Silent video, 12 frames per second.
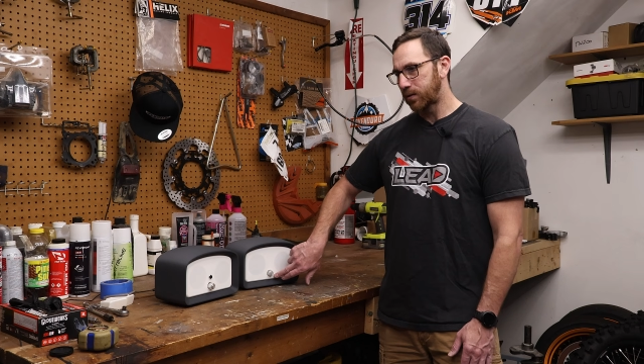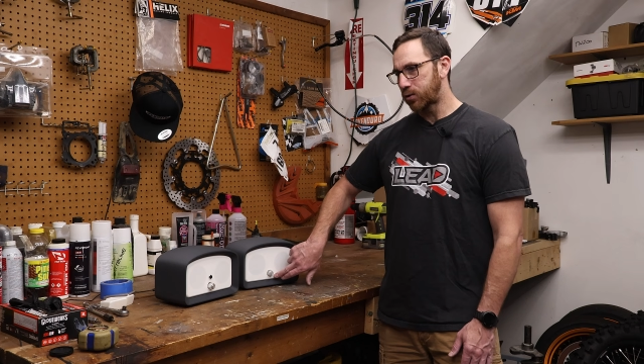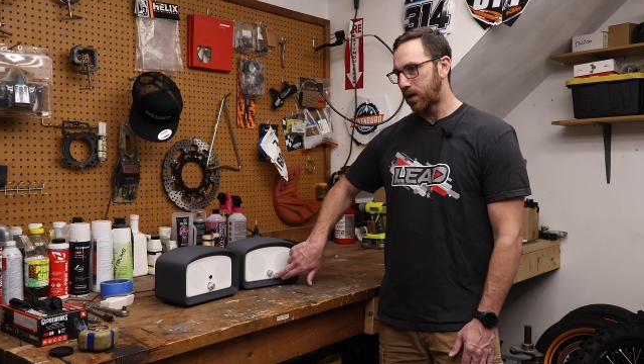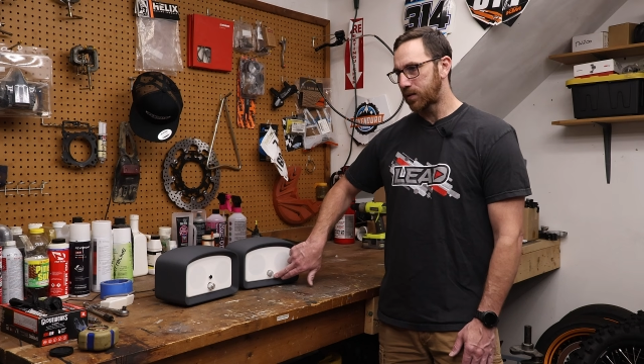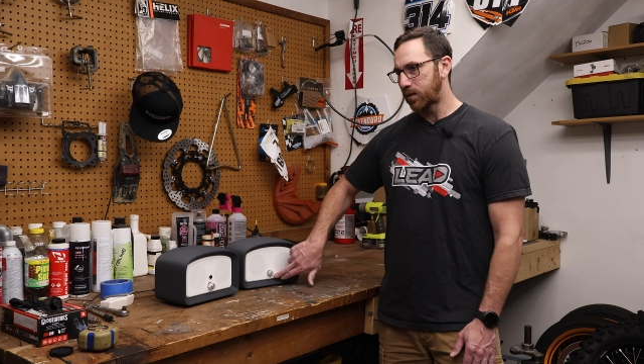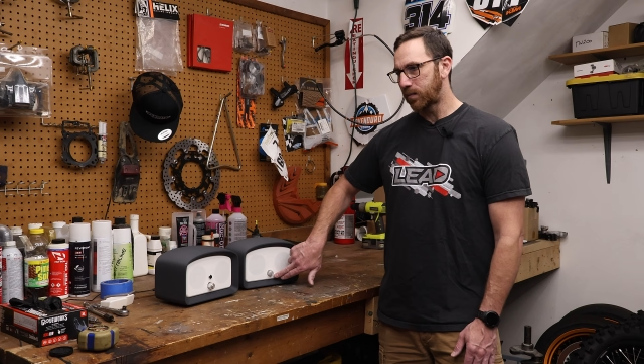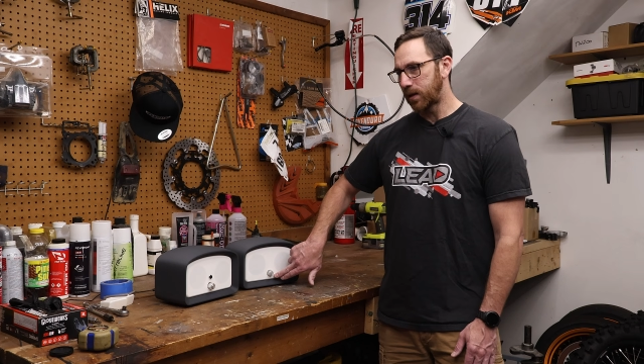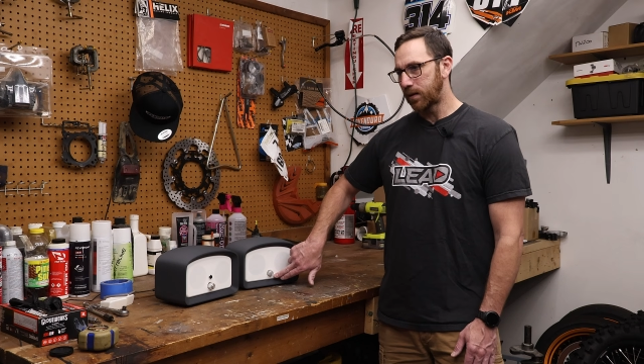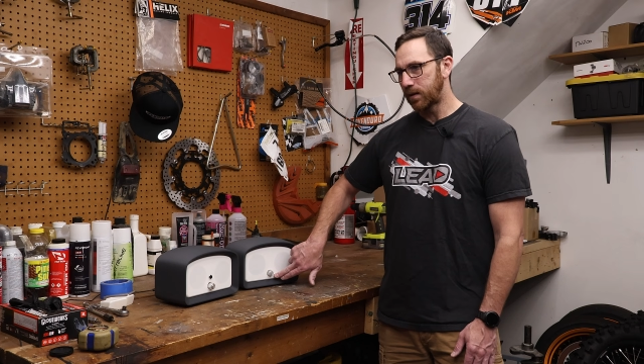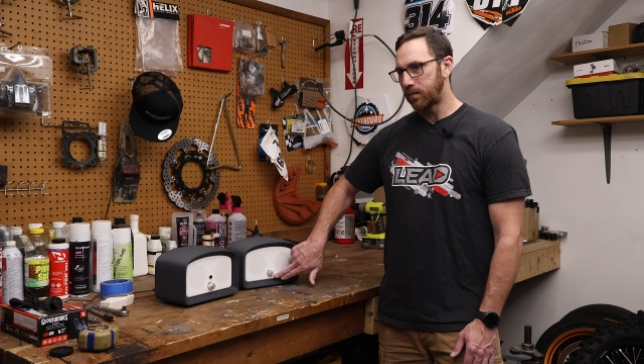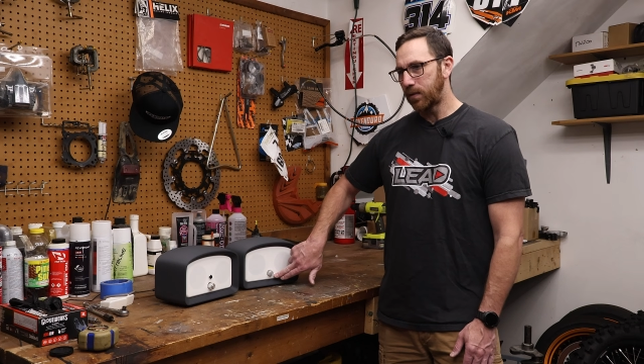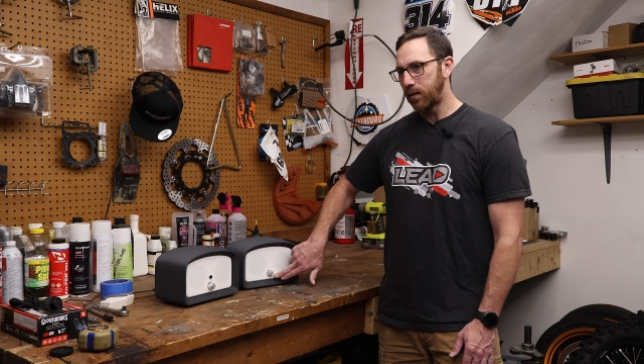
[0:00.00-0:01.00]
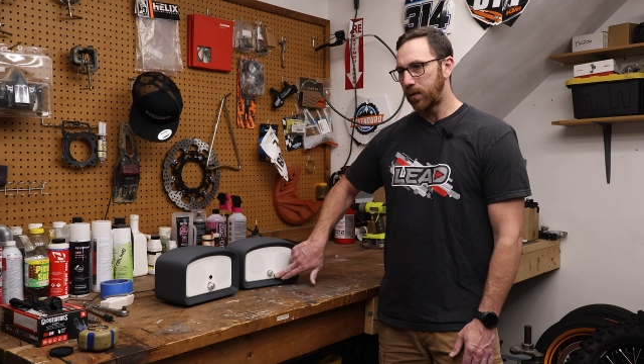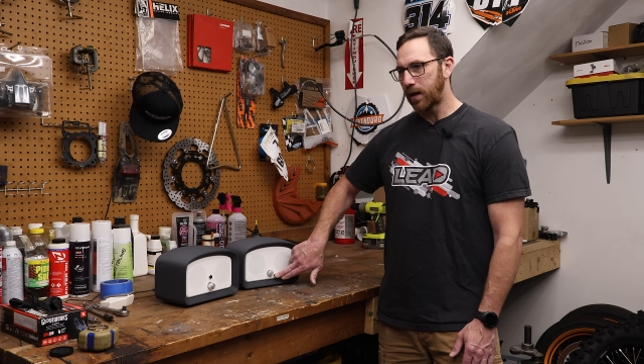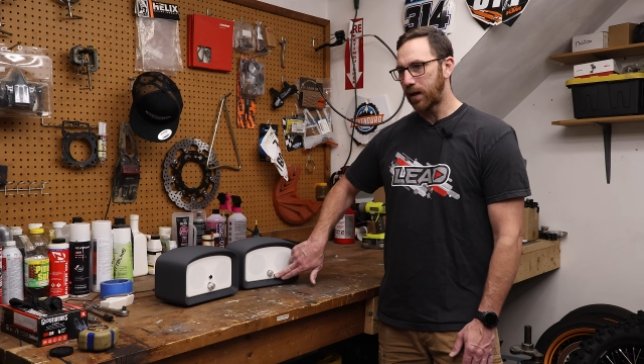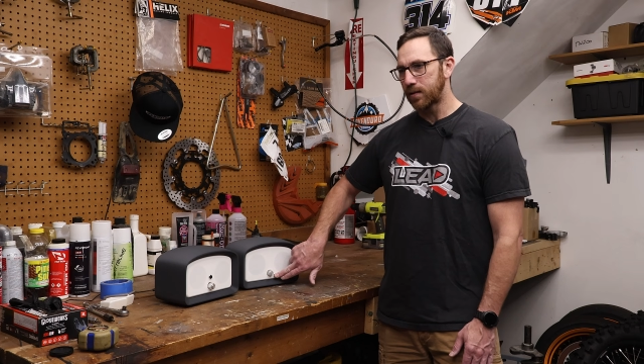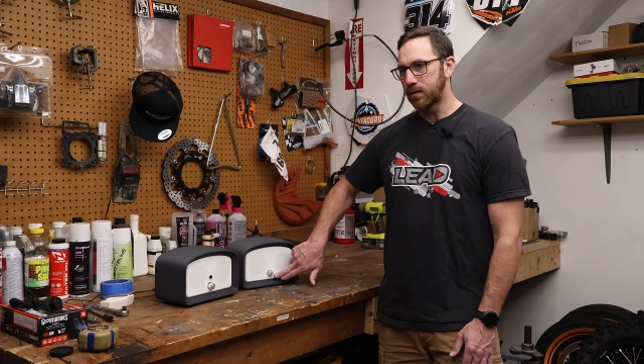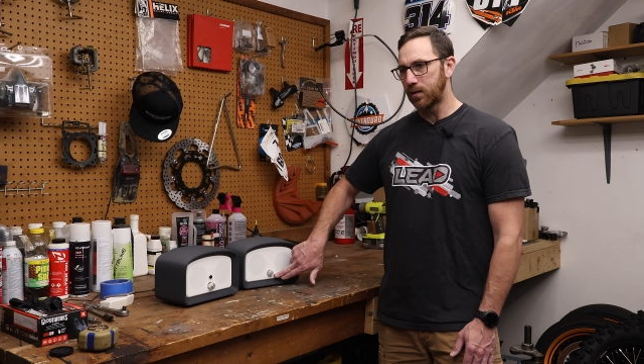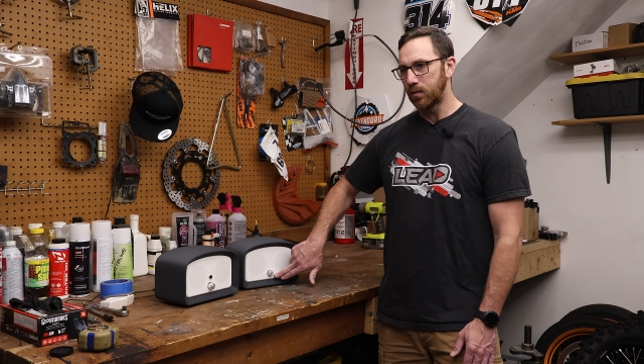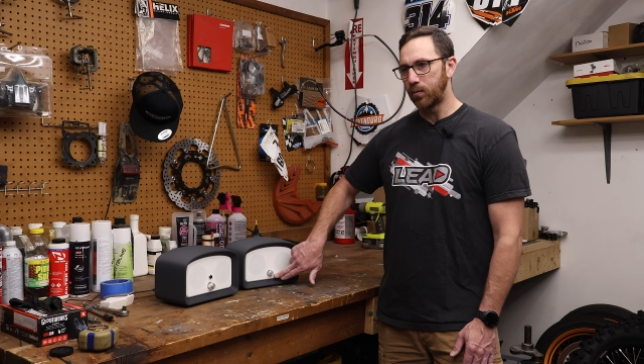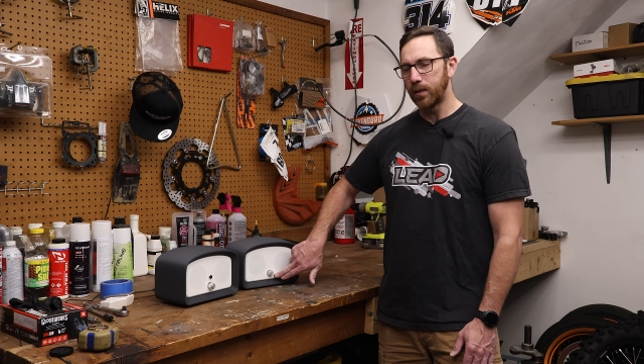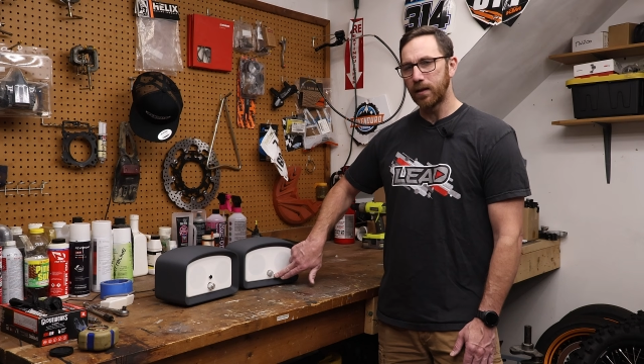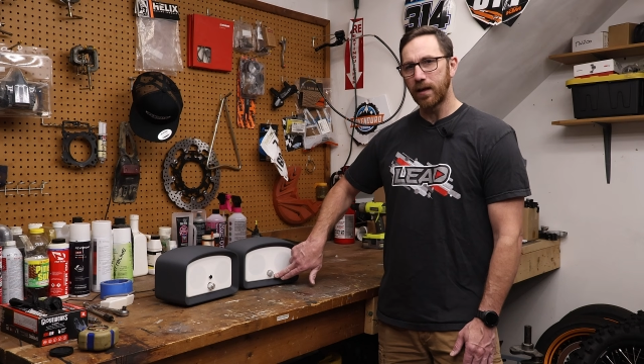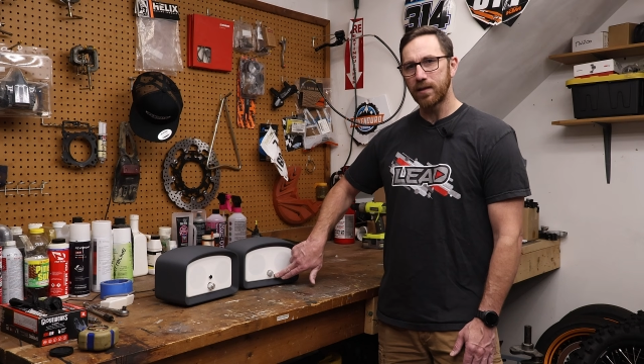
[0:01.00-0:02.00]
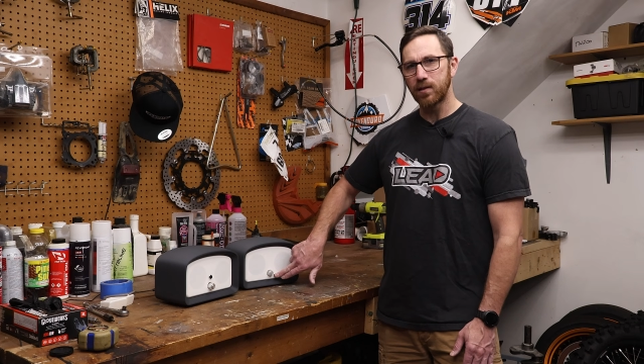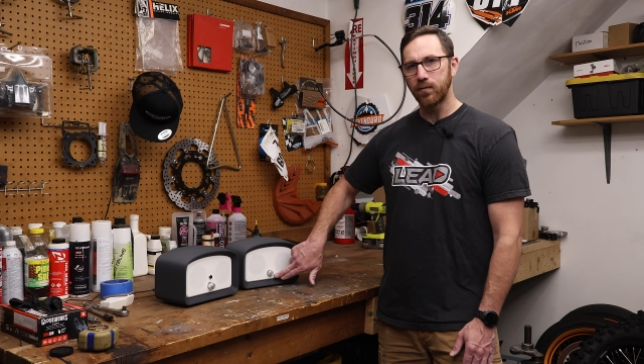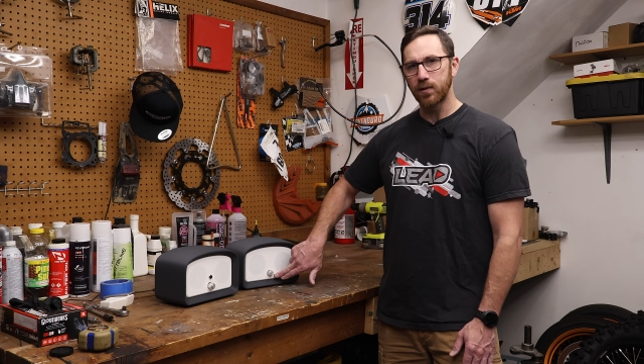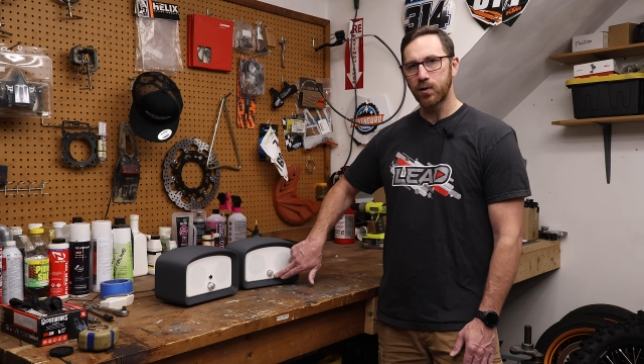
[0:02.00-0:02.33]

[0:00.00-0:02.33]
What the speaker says: Try something that maybe has a little bit less of